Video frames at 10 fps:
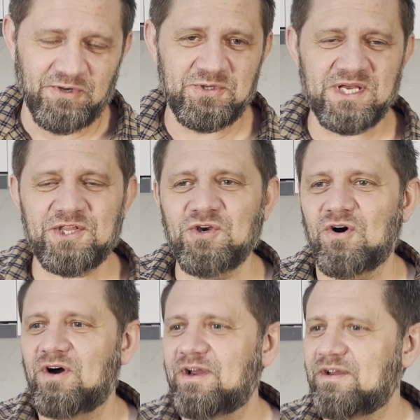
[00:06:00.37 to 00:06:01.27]
Who's that
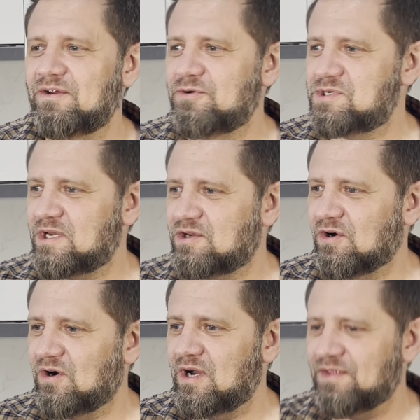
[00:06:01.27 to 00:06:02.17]
guy
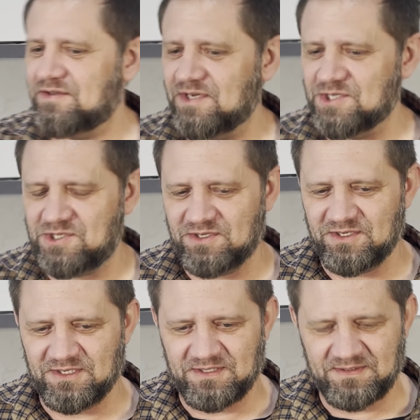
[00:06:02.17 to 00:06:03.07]
that does
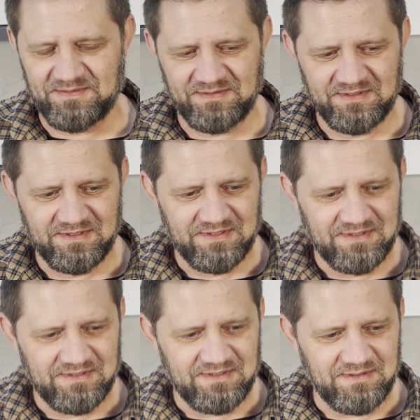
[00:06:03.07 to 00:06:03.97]

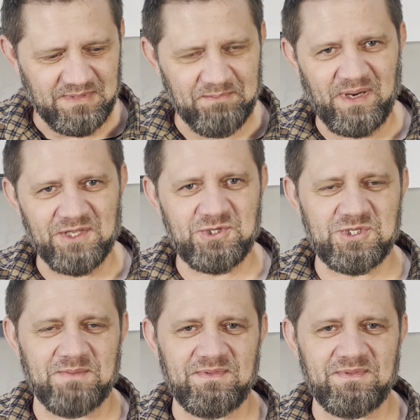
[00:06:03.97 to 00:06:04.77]
that punches up